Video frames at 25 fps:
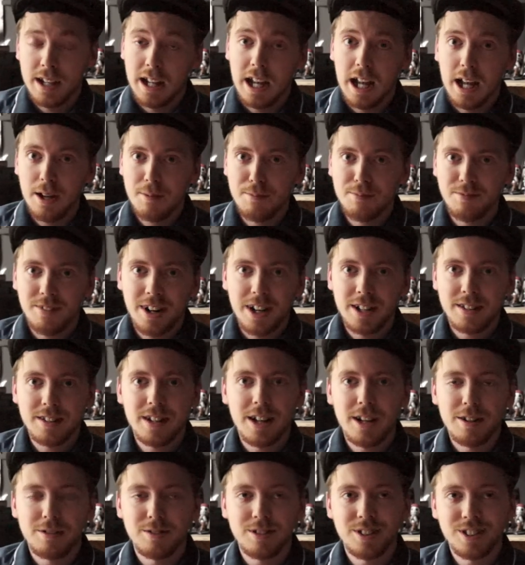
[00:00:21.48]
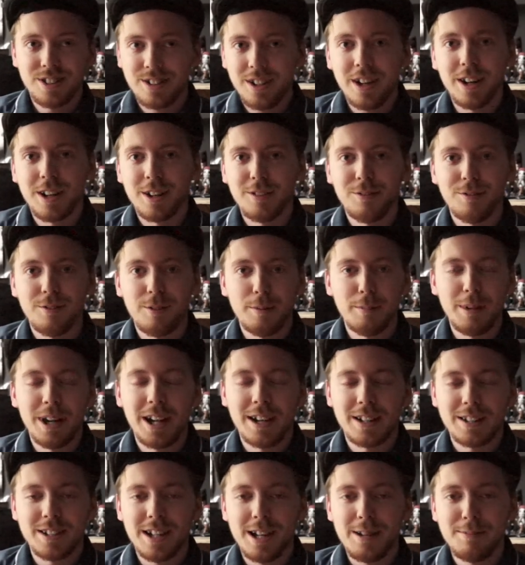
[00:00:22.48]
I'm right now studying for
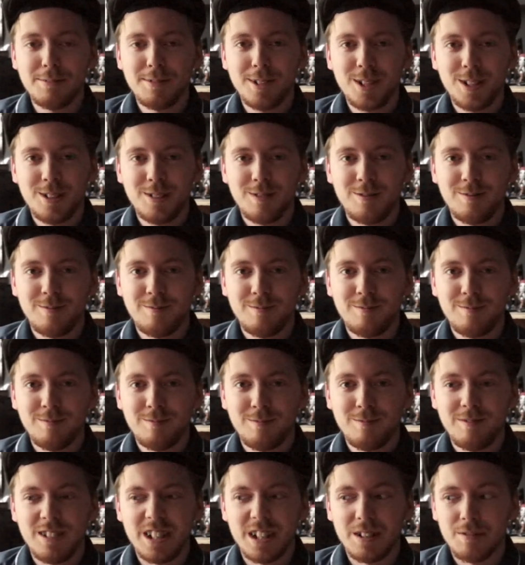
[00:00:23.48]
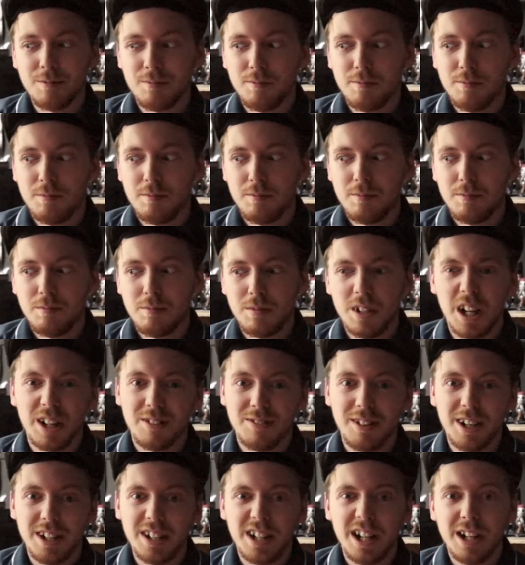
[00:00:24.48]
my exams. Well,
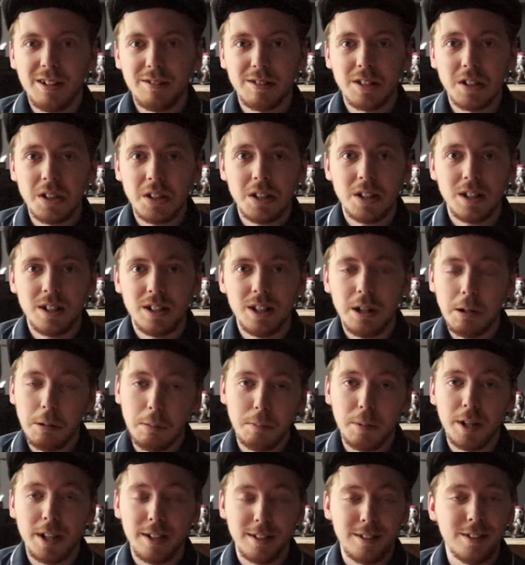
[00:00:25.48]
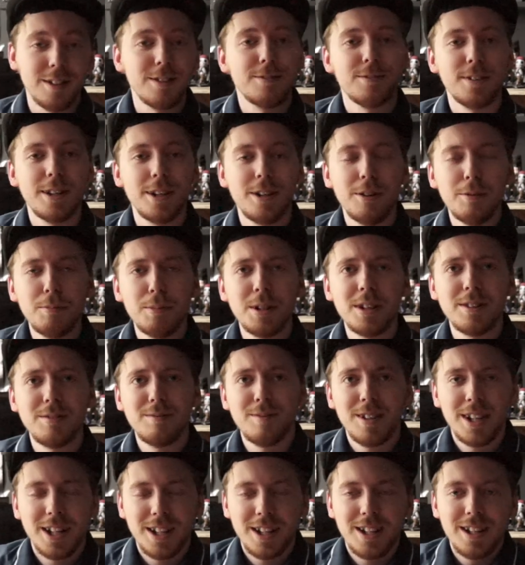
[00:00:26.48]
not right now, because now I'm making this video, but
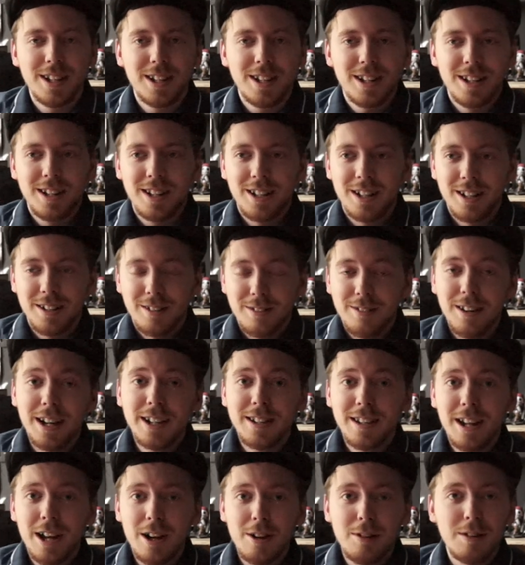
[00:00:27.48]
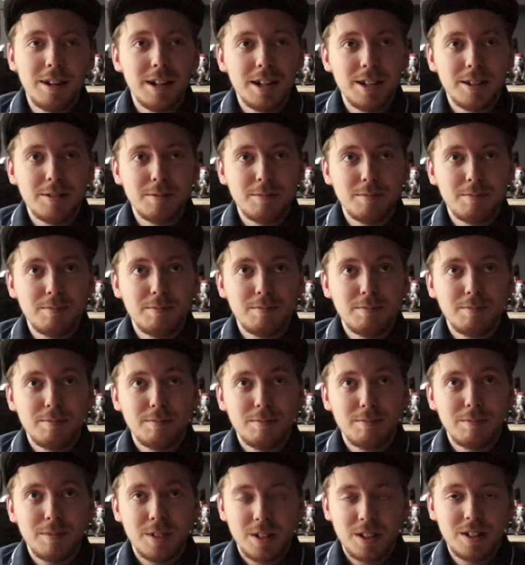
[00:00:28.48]
right now I'm
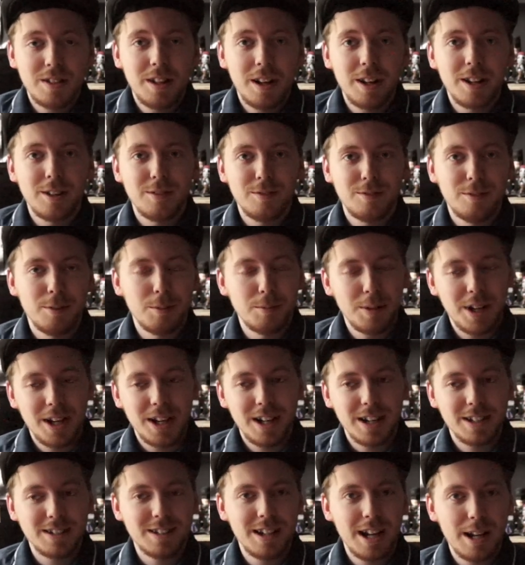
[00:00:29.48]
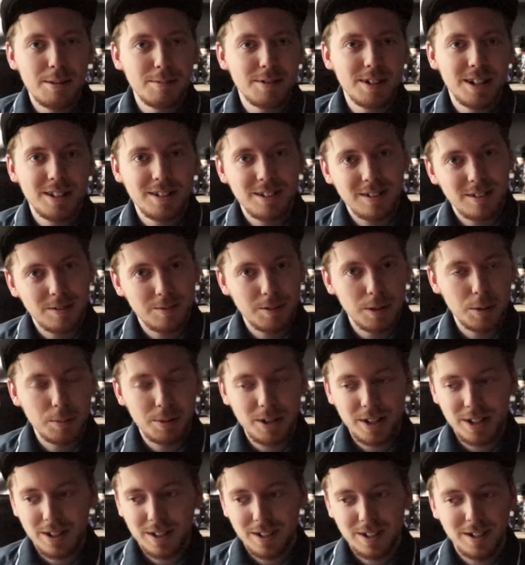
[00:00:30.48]
studying for my exams, that will
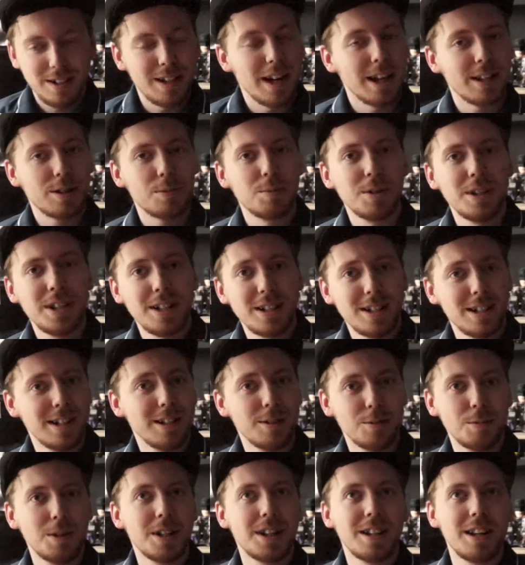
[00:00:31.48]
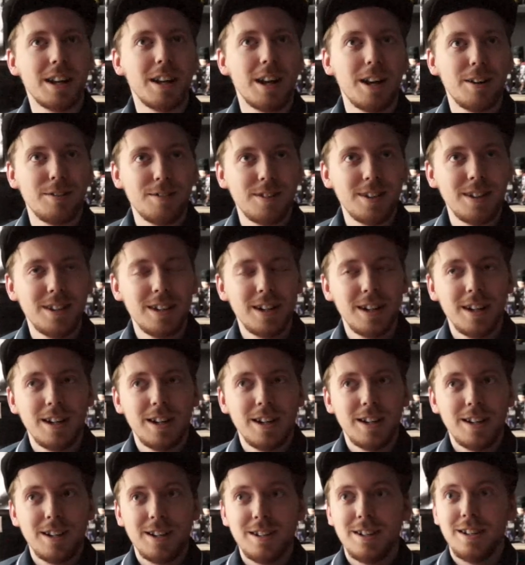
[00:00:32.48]
be next week and the week thereafter.
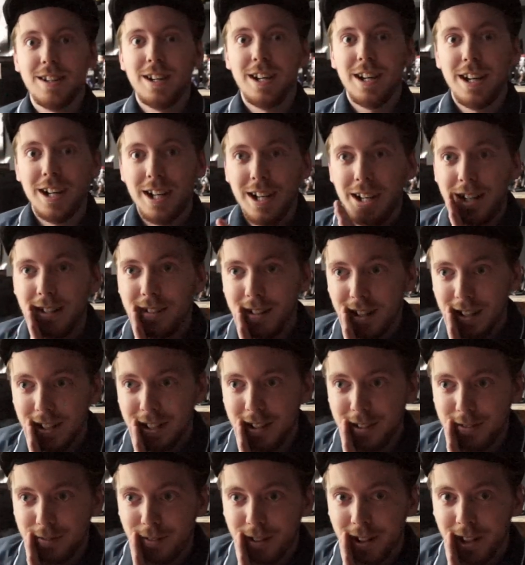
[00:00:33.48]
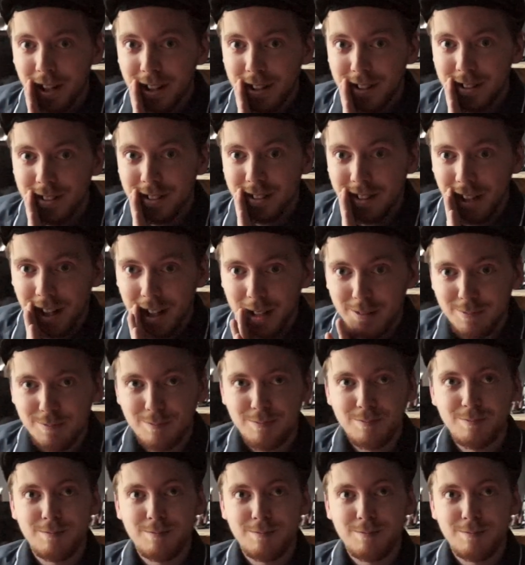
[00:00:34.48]
And then it's vacation time.